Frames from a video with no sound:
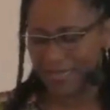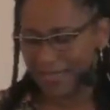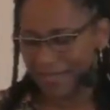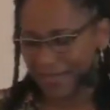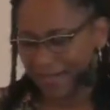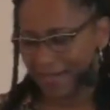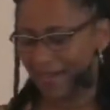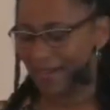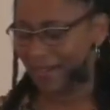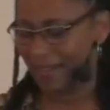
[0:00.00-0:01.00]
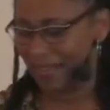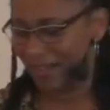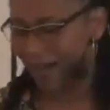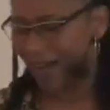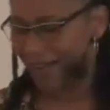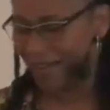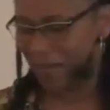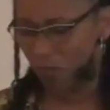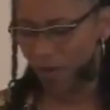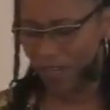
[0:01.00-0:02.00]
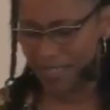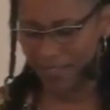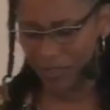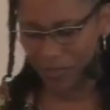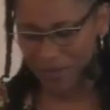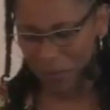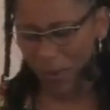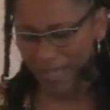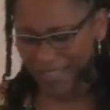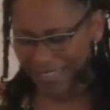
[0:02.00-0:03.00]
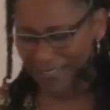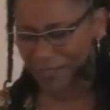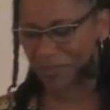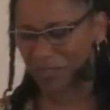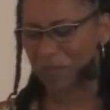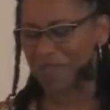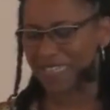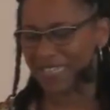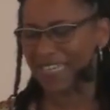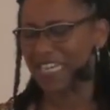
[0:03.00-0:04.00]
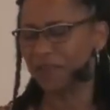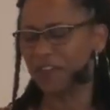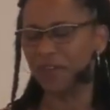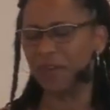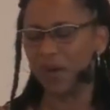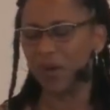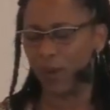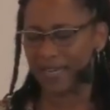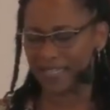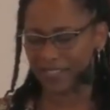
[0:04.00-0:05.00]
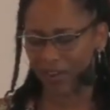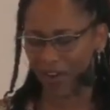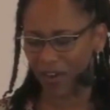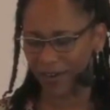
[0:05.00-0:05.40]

I am willing to speak even when it's hard.